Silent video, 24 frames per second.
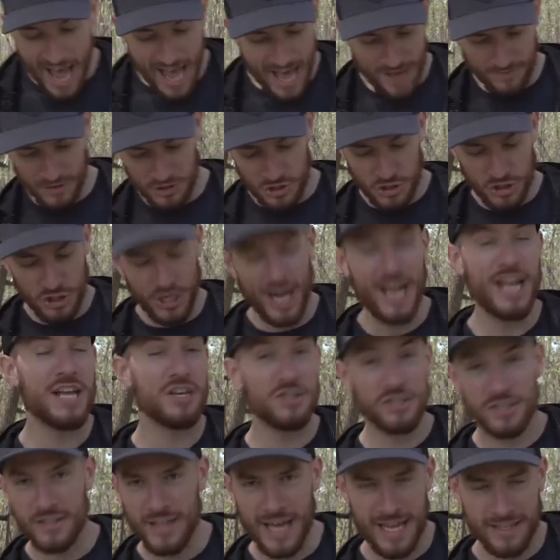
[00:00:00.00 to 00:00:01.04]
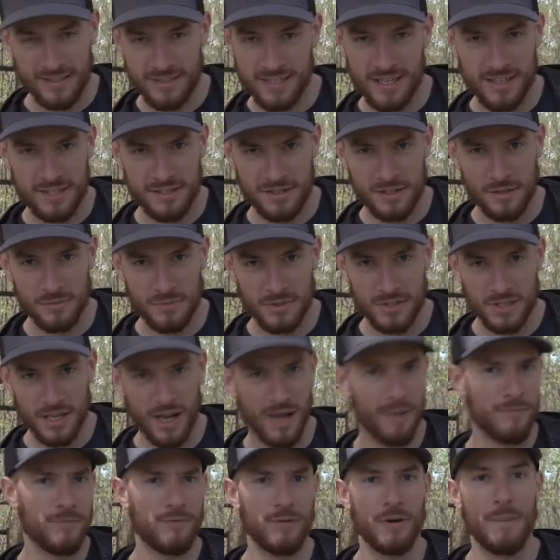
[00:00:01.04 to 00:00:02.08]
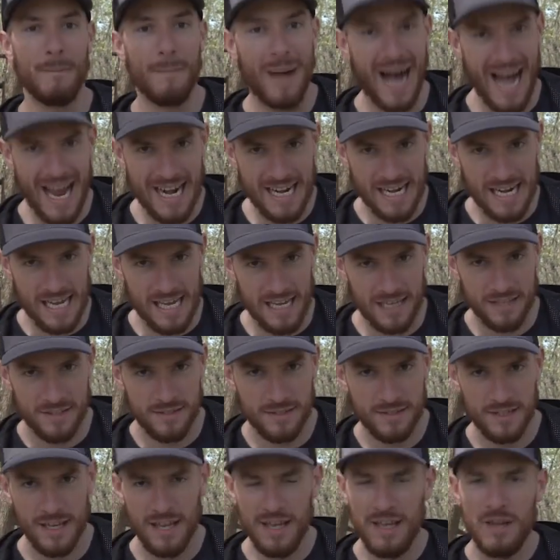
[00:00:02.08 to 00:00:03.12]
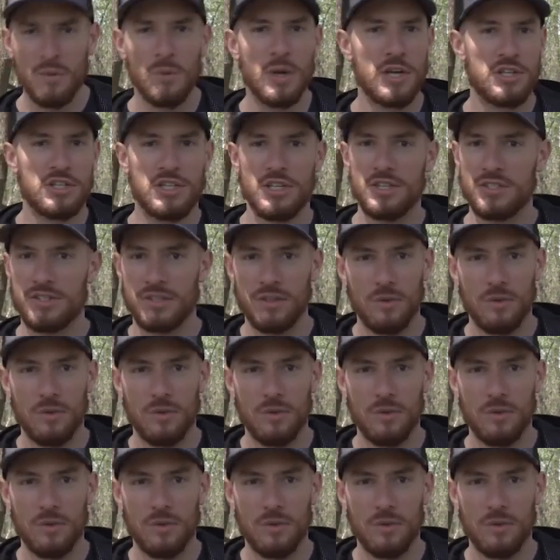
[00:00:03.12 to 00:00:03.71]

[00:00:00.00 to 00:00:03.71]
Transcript: have changed that system some for my needs, which is